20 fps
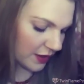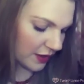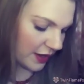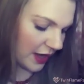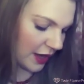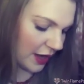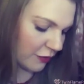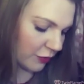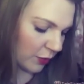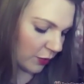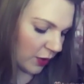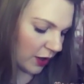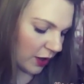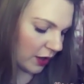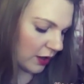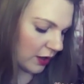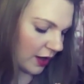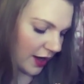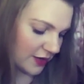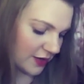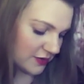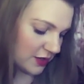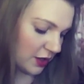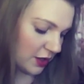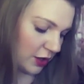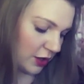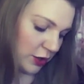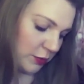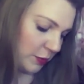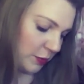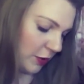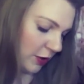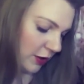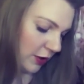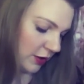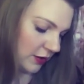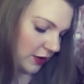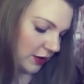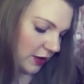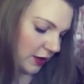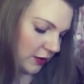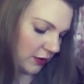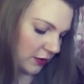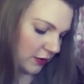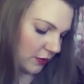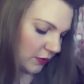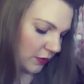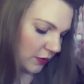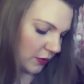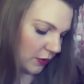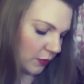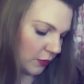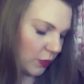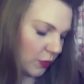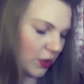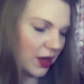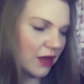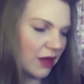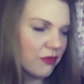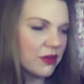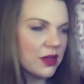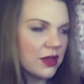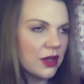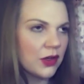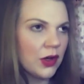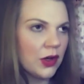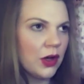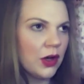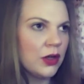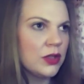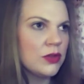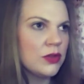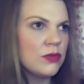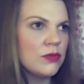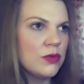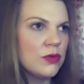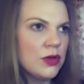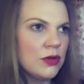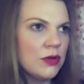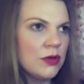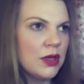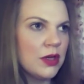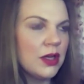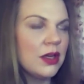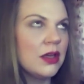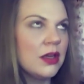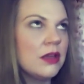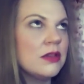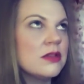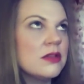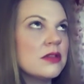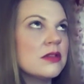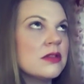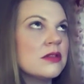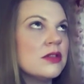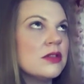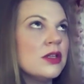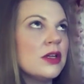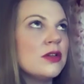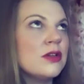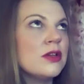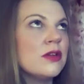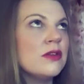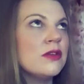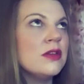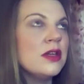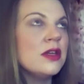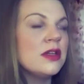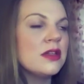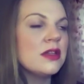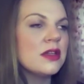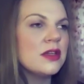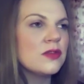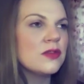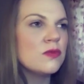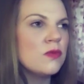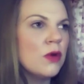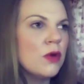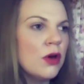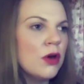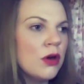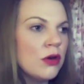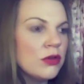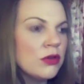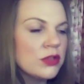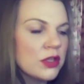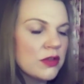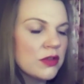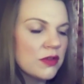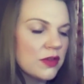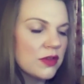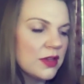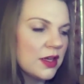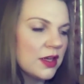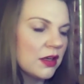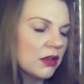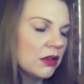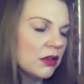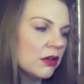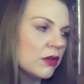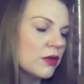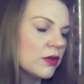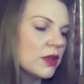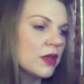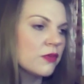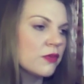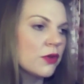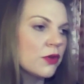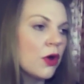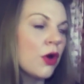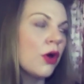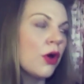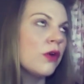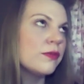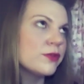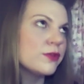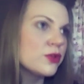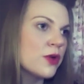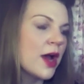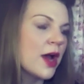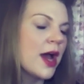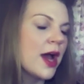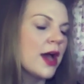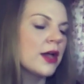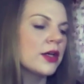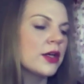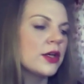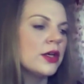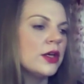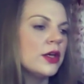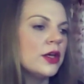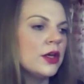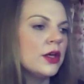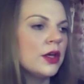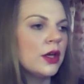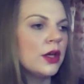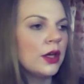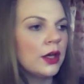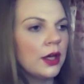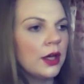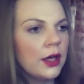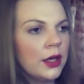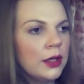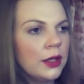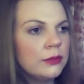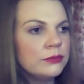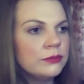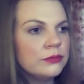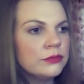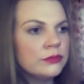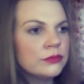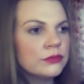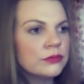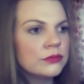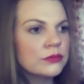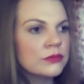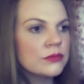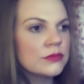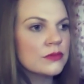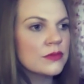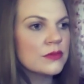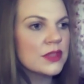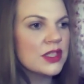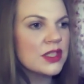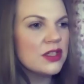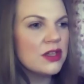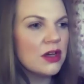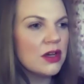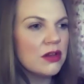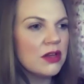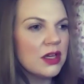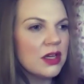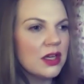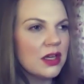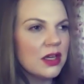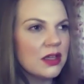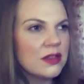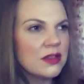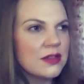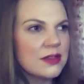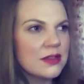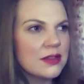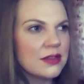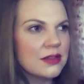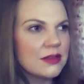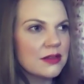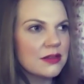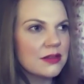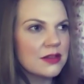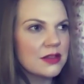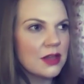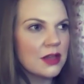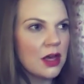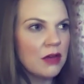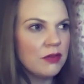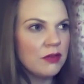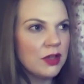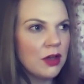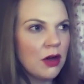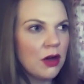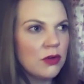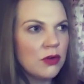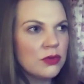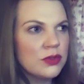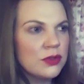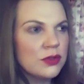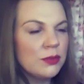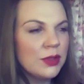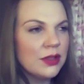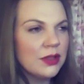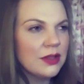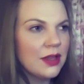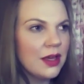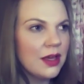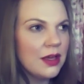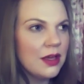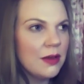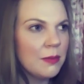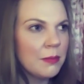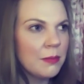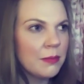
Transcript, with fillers: everyone has their own path, and whatever they're going through, it is, you know, don't think it's wrong. Don't think, oh, they've gone off track. Um, know that it is serving ultimately.